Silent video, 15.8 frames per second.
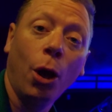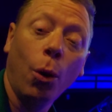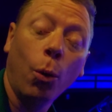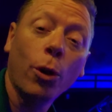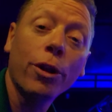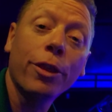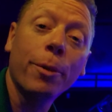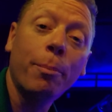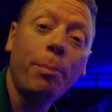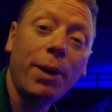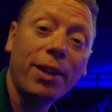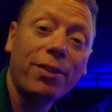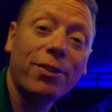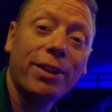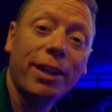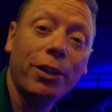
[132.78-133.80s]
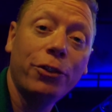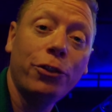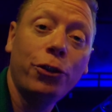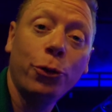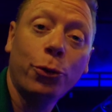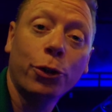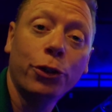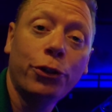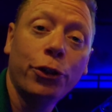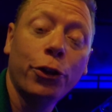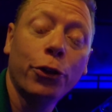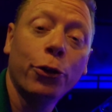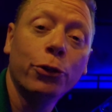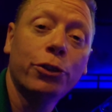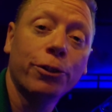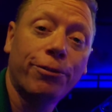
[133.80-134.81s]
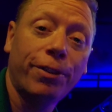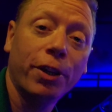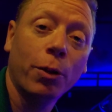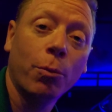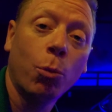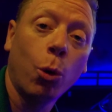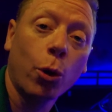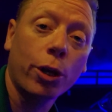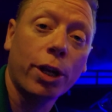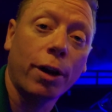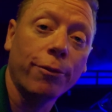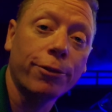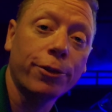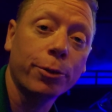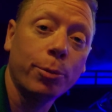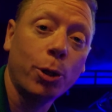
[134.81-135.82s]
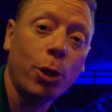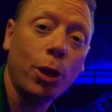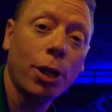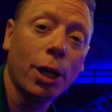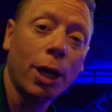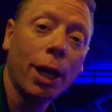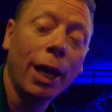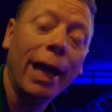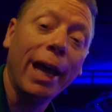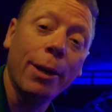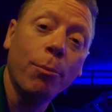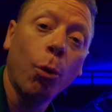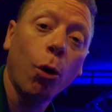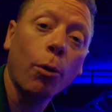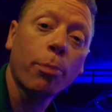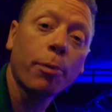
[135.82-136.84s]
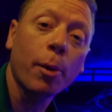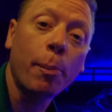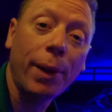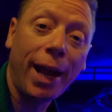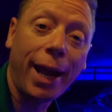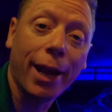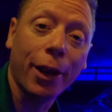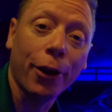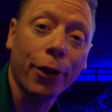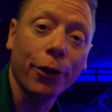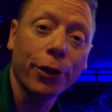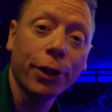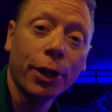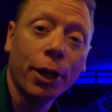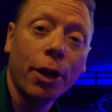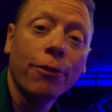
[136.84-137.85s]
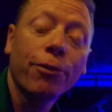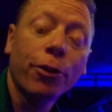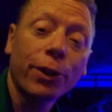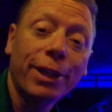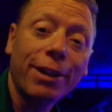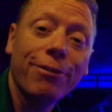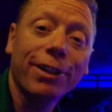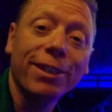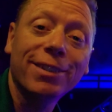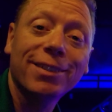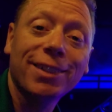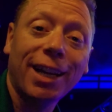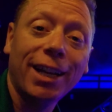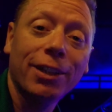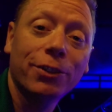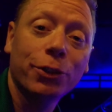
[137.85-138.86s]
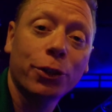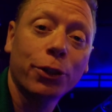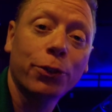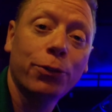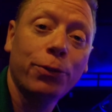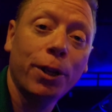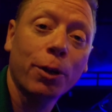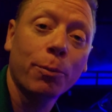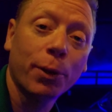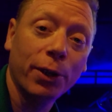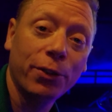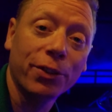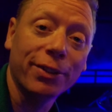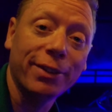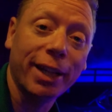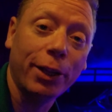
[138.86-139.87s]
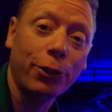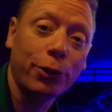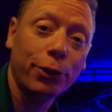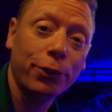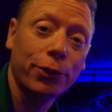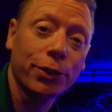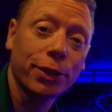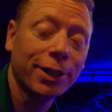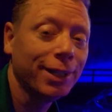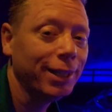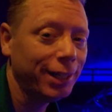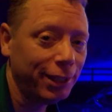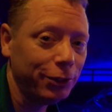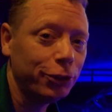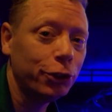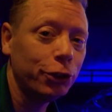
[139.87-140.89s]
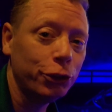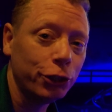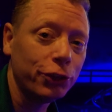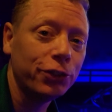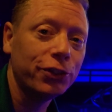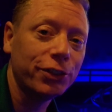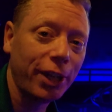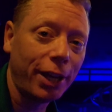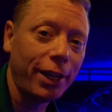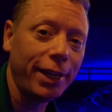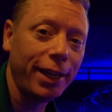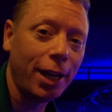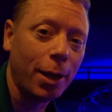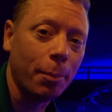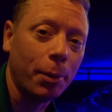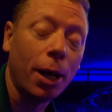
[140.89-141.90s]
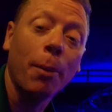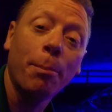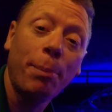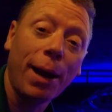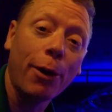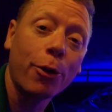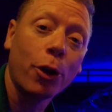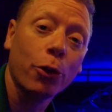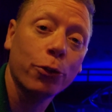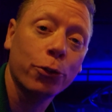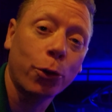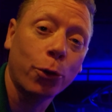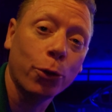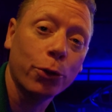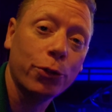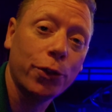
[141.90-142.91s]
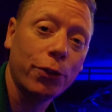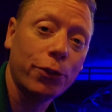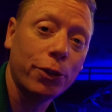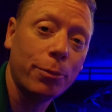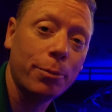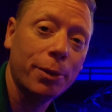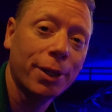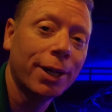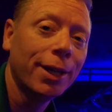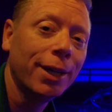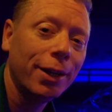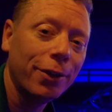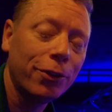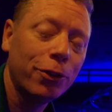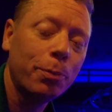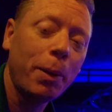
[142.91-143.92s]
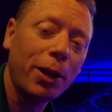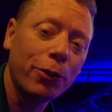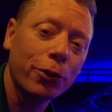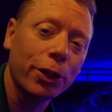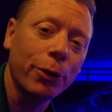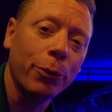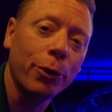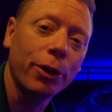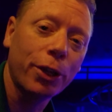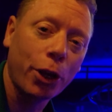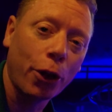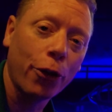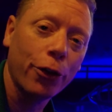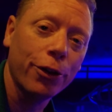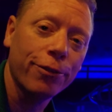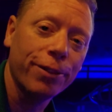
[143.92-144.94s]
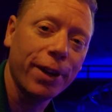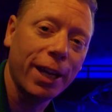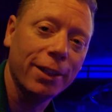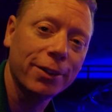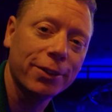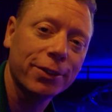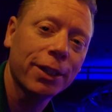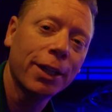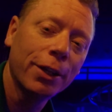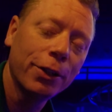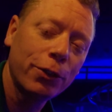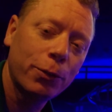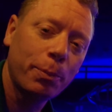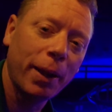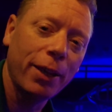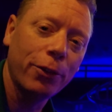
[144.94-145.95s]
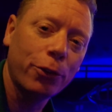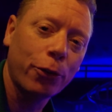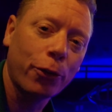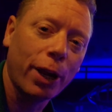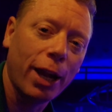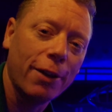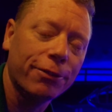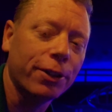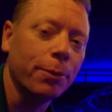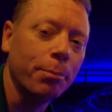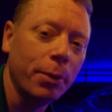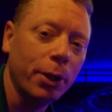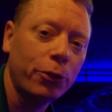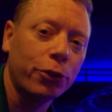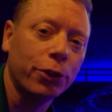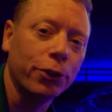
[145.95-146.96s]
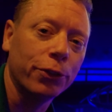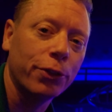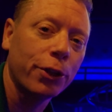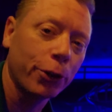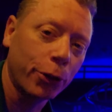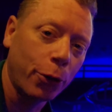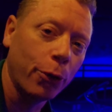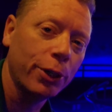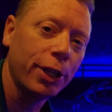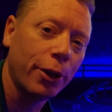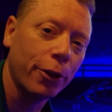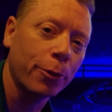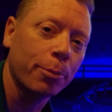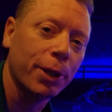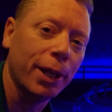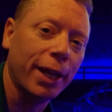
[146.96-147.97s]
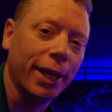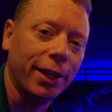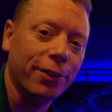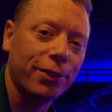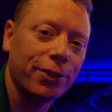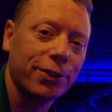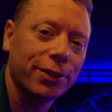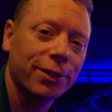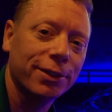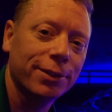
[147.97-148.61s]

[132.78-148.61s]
One of the best things you can do to feel more comfortable and more prepared for giving Science on a Sphere presentations is to just study up about our solar system, especially with current events, spacecraft, and missions that are going to other planets.